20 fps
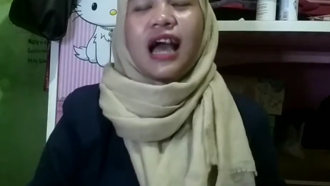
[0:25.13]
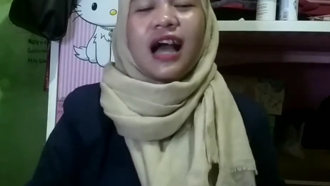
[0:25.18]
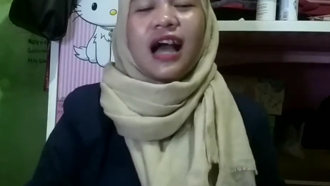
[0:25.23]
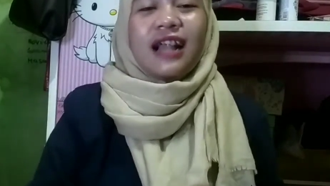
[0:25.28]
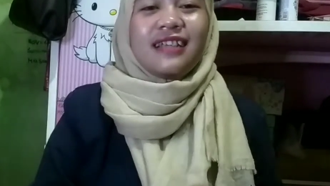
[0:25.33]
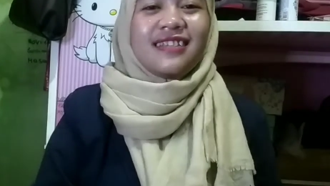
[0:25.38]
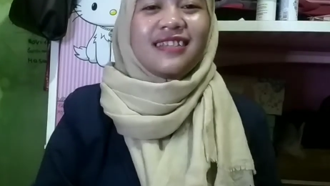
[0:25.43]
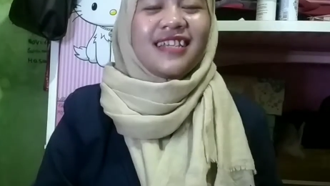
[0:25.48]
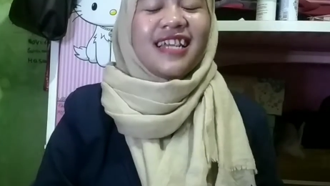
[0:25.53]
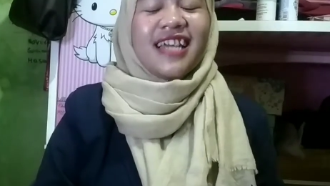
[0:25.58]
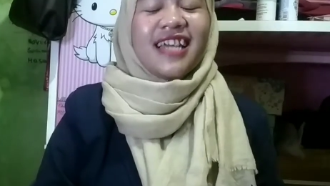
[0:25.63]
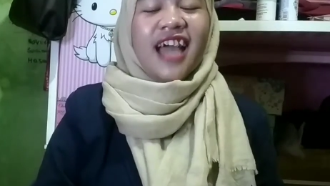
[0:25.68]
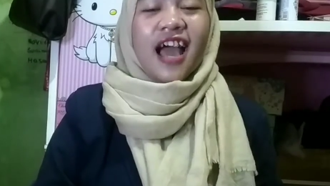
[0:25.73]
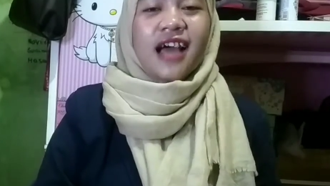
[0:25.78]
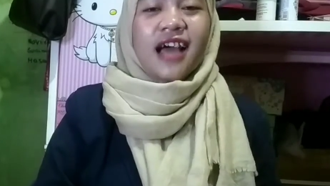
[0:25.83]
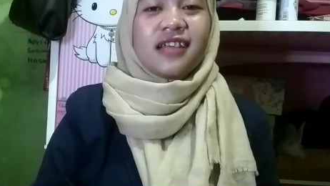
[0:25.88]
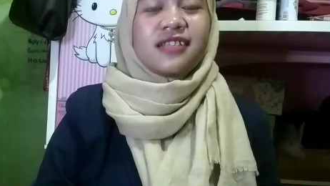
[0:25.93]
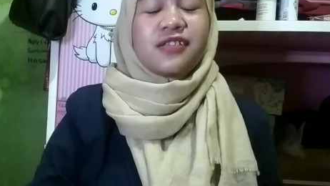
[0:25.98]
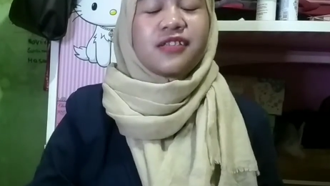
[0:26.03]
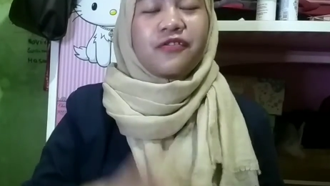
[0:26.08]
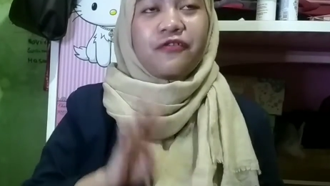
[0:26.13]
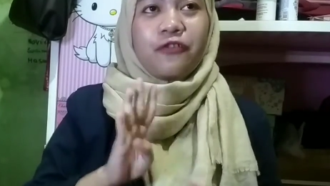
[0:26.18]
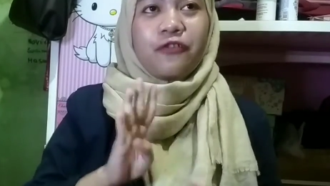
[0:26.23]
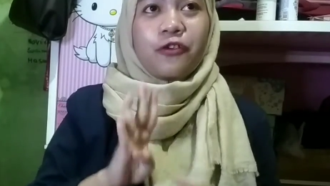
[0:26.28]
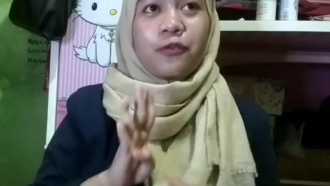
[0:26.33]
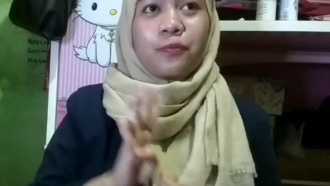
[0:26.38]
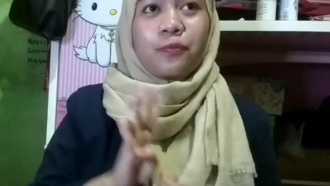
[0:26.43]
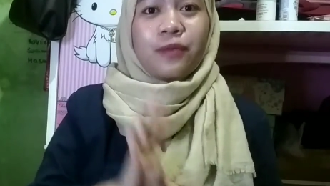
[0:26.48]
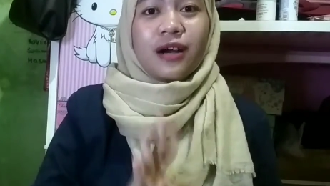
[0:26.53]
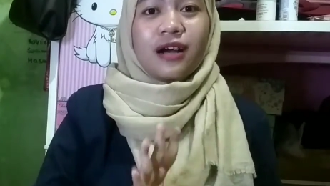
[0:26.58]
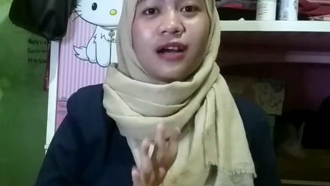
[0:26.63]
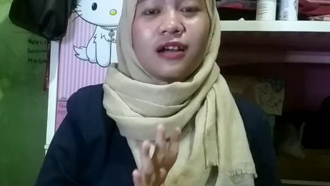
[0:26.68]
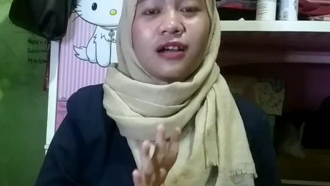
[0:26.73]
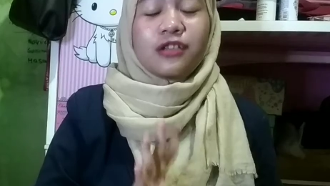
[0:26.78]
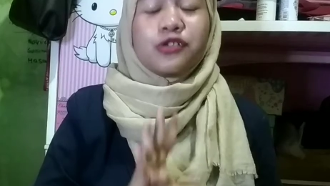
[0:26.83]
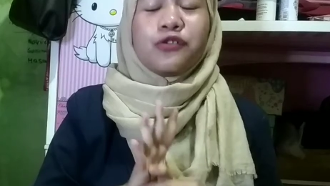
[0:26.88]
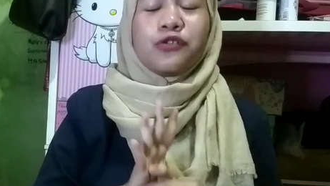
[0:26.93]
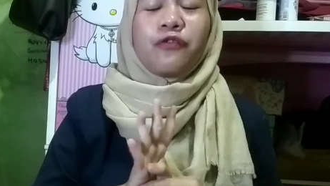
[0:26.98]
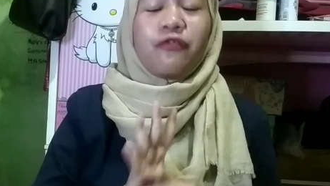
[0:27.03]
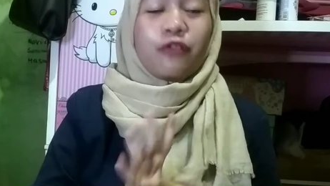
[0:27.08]
Listening has four
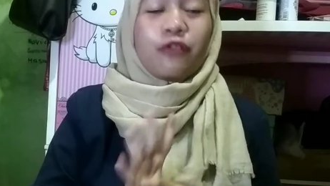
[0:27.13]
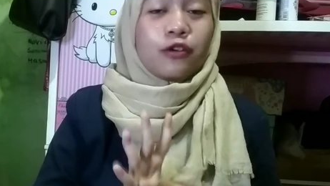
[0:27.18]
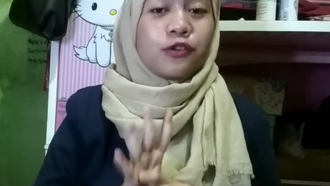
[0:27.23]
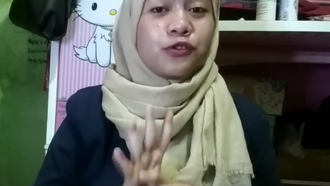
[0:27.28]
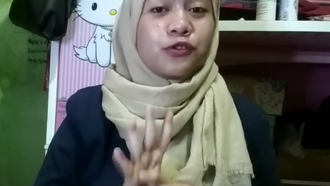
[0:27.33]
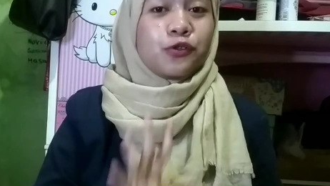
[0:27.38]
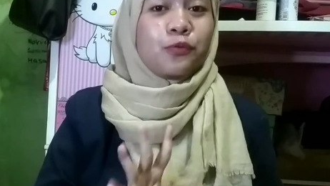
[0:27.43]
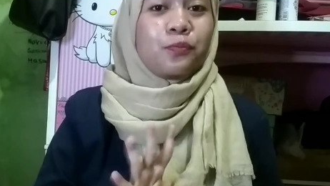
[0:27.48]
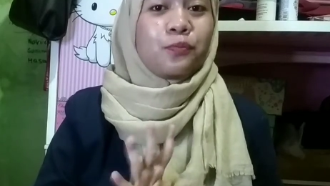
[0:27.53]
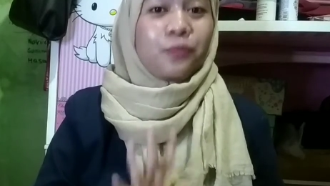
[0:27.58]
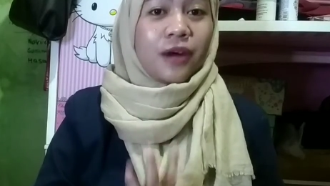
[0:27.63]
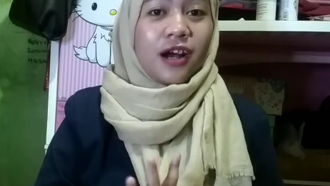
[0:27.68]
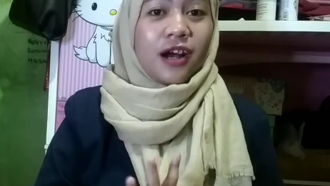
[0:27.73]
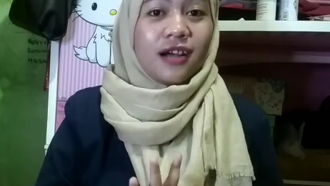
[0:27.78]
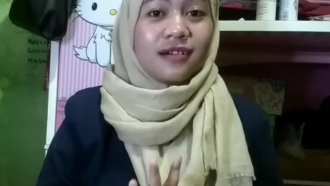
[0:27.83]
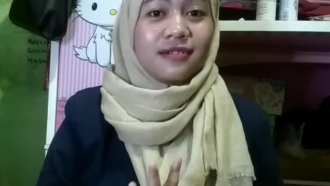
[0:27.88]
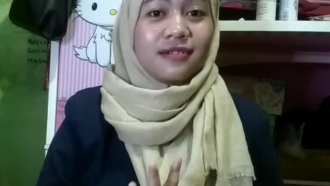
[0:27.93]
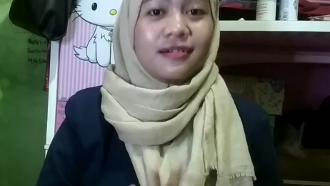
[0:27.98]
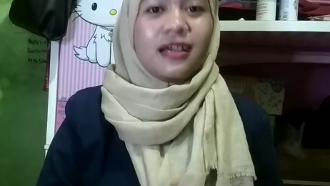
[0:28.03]
sub-parts.